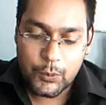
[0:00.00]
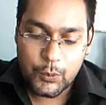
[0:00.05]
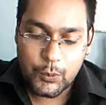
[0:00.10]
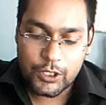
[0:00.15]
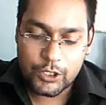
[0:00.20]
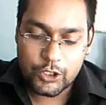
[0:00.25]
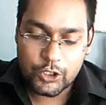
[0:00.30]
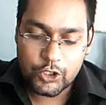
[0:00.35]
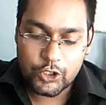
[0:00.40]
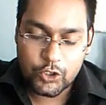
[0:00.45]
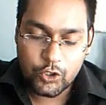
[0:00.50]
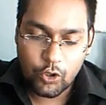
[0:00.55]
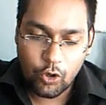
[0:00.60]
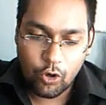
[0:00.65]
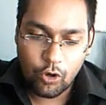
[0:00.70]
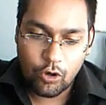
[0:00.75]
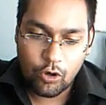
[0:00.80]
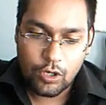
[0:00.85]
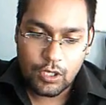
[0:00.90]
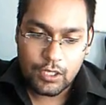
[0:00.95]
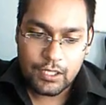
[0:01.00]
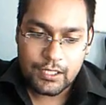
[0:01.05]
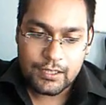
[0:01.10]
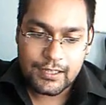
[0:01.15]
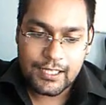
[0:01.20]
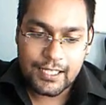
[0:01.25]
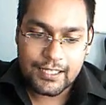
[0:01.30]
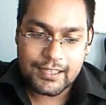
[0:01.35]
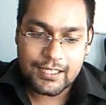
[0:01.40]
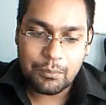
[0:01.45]
it will ensure
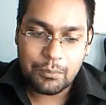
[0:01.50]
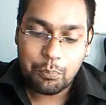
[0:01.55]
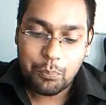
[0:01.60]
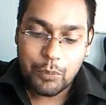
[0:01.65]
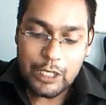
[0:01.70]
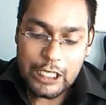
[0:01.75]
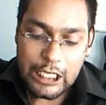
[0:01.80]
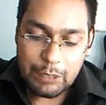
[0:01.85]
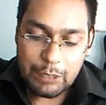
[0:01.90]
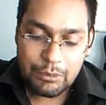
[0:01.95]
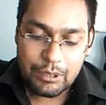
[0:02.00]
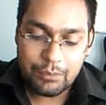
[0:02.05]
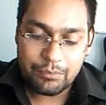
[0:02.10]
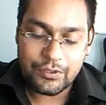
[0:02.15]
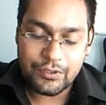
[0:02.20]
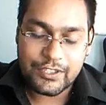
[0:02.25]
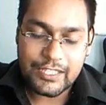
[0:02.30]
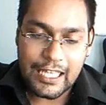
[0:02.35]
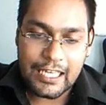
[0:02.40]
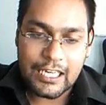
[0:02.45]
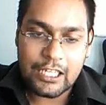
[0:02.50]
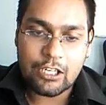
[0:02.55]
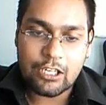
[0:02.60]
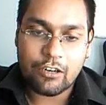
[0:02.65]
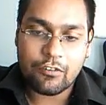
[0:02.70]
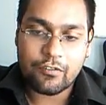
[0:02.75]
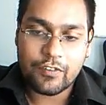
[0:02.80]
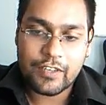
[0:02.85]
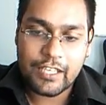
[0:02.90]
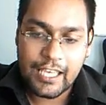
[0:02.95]
that the minimum
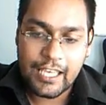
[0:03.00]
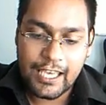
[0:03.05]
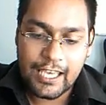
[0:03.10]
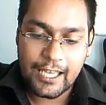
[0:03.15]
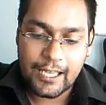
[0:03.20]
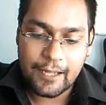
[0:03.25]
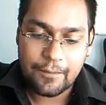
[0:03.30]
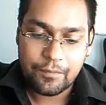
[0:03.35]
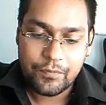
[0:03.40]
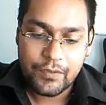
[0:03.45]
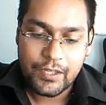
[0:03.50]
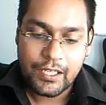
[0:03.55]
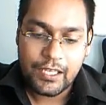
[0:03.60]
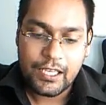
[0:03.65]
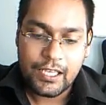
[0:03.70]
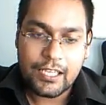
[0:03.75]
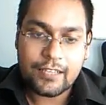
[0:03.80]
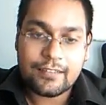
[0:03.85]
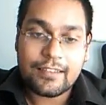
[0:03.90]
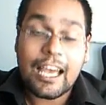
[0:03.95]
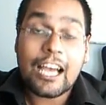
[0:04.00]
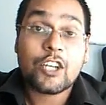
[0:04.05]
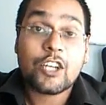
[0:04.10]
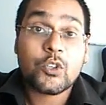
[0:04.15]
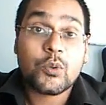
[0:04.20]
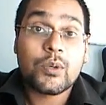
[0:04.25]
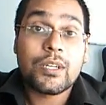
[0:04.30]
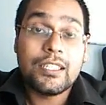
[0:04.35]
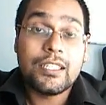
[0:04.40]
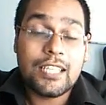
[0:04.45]
standard of care is
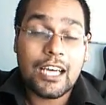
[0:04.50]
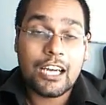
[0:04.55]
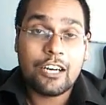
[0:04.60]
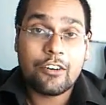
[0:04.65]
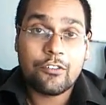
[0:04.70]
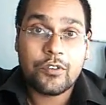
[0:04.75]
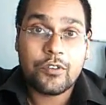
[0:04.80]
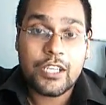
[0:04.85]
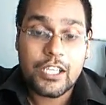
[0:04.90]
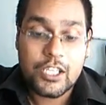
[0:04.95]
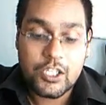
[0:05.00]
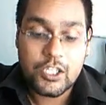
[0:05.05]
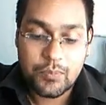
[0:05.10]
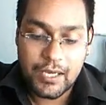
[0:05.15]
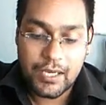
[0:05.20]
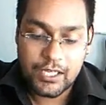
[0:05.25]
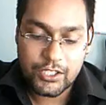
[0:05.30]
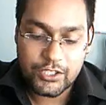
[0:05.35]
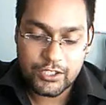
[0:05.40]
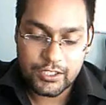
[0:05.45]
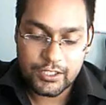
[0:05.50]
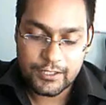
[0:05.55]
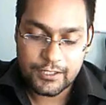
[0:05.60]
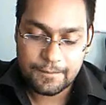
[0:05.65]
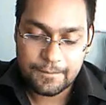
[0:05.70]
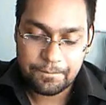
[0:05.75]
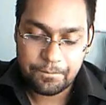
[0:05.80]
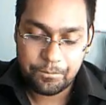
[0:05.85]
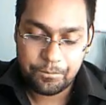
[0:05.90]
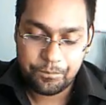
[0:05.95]
actually done for each patient.
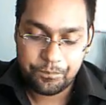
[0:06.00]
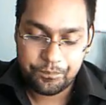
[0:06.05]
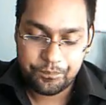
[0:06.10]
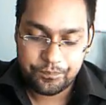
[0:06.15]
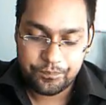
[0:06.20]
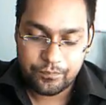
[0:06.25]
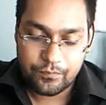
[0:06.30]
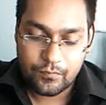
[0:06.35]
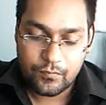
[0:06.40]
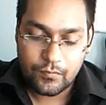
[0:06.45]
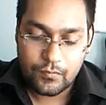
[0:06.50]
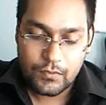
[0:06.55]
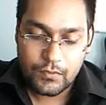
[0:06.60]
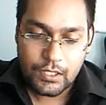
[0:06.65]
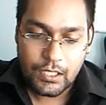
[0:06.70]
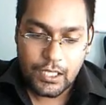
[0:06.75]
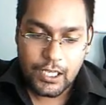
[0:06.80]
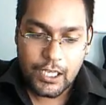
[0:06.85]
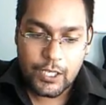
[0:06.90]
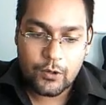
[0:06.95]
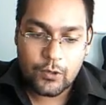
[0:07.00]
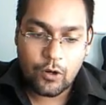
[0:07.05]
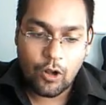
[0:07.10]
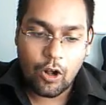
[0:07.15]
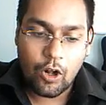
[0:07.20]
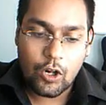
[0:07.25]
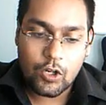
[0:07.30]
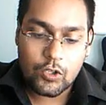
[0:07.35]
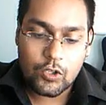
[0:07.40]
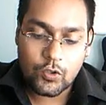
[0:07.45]
It
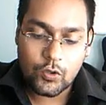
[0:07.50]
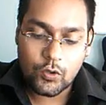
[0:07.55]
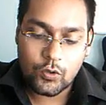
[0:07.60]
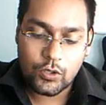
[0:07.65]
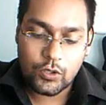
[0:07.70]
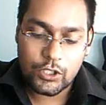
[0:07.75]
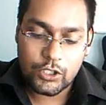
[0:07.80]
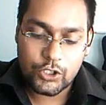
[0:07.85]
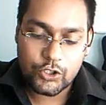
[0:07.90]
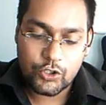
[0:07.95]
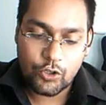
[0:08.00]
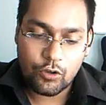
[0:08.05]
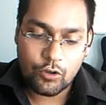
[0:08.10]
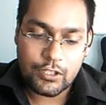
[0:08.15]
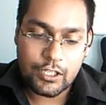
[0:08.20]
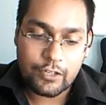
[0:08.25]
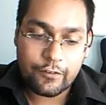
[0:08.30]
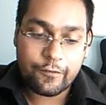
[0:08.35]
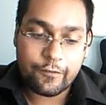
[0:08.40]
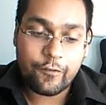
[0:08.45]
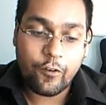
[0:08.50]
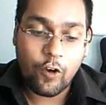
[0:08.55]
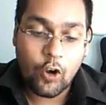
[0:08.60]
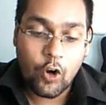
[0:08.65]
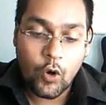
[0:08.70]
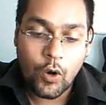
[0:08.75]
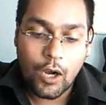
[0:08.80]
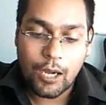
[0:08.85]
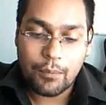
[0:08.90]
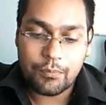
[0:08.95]
will also ensure that
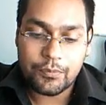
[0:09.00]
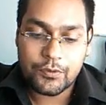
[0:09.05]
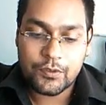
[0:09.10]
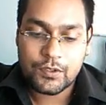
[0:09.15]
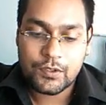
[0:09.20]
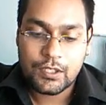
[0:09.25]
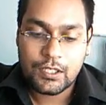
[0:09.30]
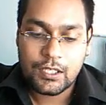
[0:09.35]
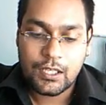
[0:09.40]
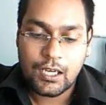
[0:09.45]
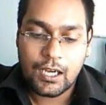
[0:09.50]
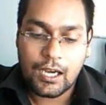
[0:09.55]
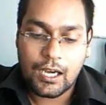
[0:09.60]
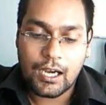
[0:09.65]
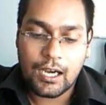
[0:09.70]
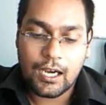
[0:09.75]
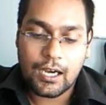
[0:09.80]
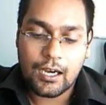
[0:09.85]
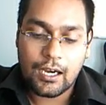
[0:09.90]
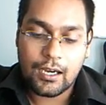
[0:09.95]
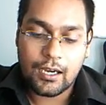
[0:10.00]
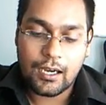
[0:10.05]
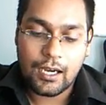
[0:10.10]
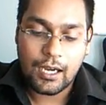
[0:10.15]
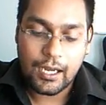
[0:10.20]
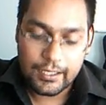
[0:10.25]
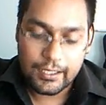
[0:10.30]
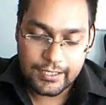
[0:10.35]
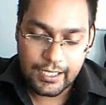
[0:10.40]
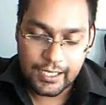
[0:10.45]
follow-ups
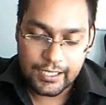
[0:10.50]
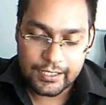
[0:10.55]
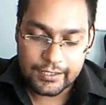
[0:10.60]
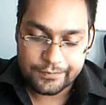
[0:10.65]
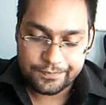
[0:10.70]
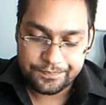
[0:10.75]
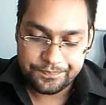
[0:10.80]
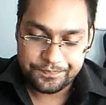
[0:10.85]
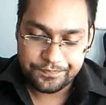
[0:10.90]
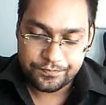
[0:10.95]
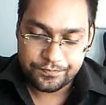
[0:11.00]
are done.